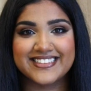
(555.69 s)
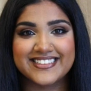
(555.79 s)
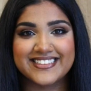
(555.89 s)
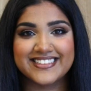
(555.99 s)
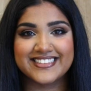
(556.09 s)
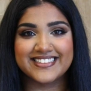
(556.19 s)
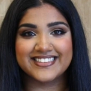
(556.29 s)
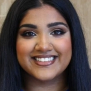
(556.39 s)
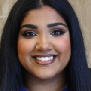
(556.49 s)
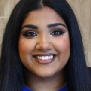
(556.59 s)
And
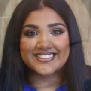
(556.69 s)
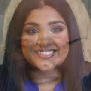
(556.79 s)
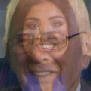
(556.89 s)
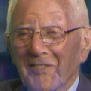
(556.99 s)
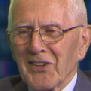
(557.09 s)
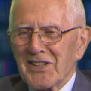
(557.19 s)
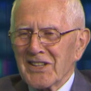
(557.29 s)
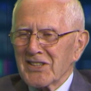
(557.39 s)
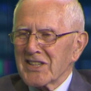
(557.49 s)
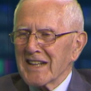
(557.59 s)
honestly,
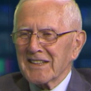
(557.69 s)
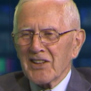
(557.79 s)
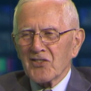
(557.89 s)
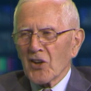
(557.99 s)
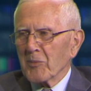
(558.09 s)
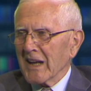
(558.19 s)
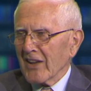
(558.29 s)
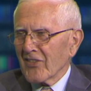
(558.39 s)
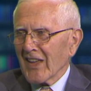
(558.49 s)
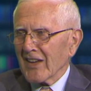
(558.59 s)
she did so
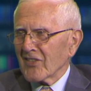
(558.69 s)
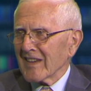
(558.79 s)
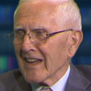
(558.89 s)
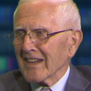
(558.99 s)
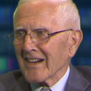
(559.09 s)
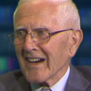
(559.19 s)
many things down there.